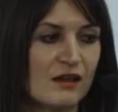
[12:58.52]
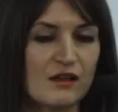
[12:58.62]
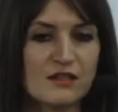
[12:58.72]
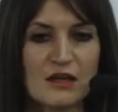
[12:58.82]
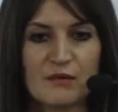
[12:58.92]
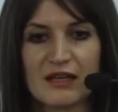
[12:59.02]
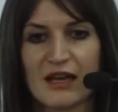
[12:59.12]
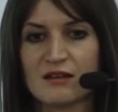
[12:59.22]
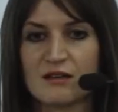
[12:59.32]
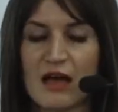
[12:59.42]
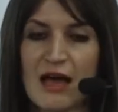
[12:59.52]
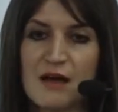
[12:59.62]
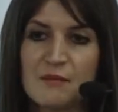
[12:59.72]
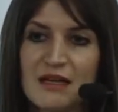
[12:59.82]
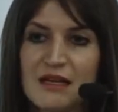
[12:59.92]
So again,
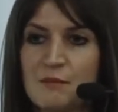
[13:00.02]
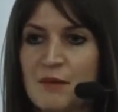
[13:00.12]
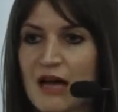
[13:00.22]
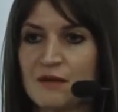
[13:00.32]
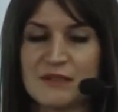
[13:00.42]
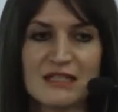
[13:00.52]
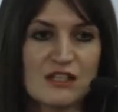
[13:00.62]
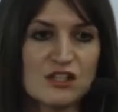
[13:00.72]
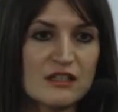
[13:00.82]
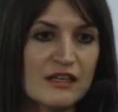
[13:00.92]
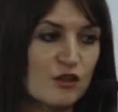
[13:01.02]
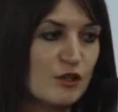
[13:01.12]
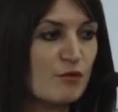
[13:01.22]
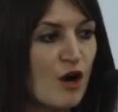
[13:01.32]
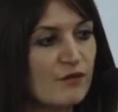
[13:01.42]
an impact potentially on
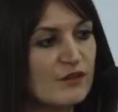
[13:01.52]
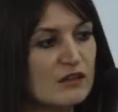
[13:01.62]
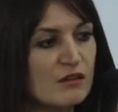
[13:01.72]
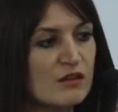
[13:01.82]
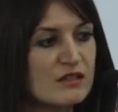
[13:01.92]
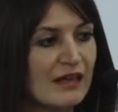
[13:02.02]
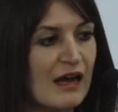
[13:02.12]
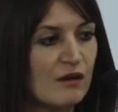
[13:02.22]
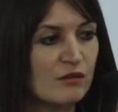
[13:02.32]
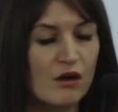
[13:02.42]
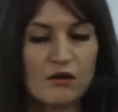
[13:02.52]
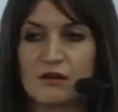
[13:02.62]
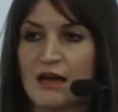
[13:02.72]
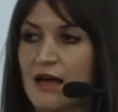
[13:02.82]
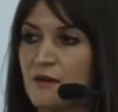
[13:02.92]
your profit and loss account
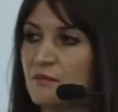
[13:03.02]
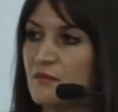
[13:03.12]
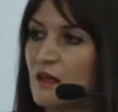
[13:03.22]
on